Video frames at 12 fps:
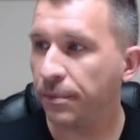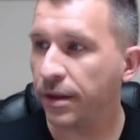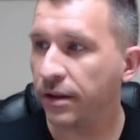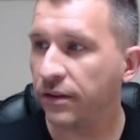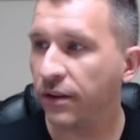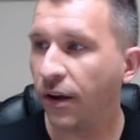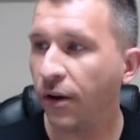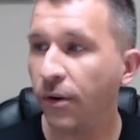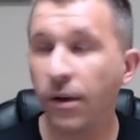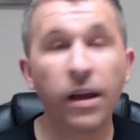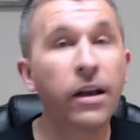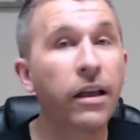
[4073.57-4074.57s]

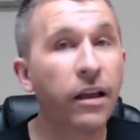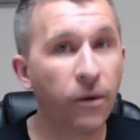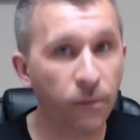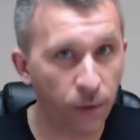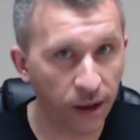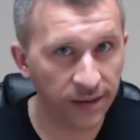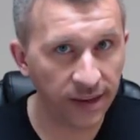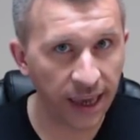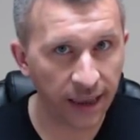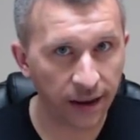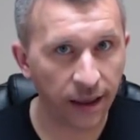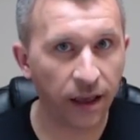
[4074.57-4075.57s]
So, once
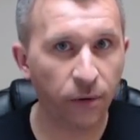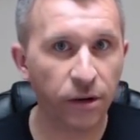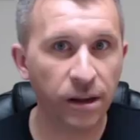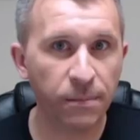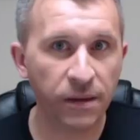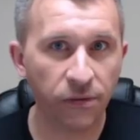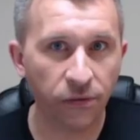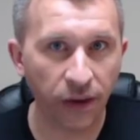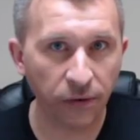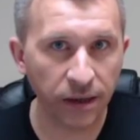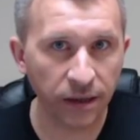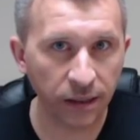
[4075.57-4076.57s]
again, I want to be
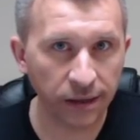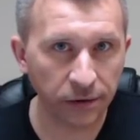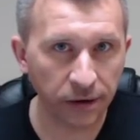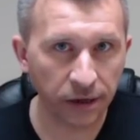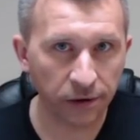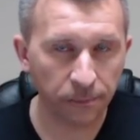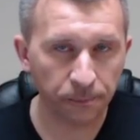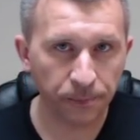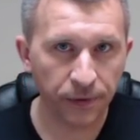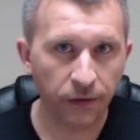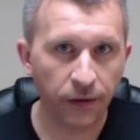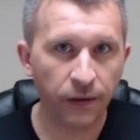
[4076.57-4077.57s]
very clear here.
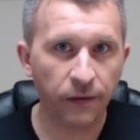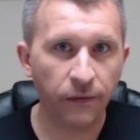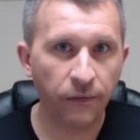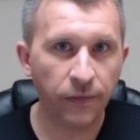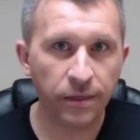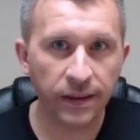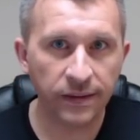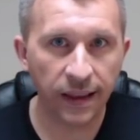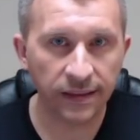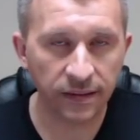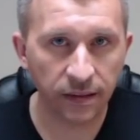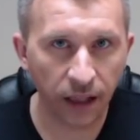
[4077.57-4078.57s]
This
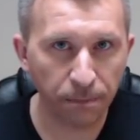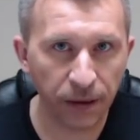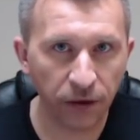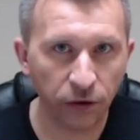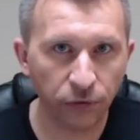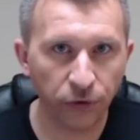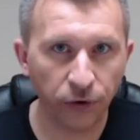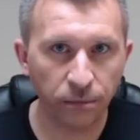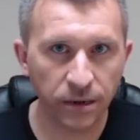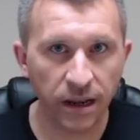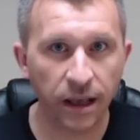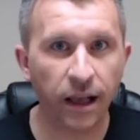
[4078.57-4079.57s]
has not been
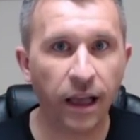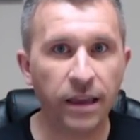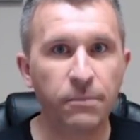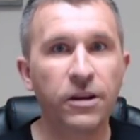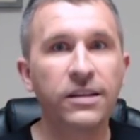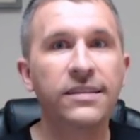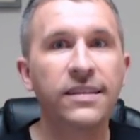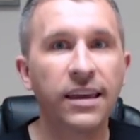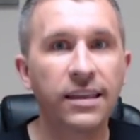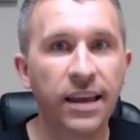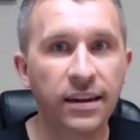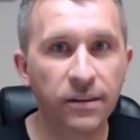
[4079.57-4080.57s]
confirmed. I am not
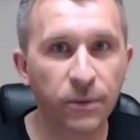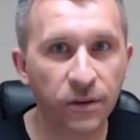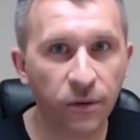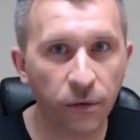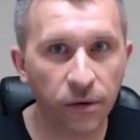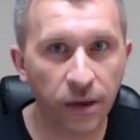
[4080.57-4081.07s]
saying that is what's going to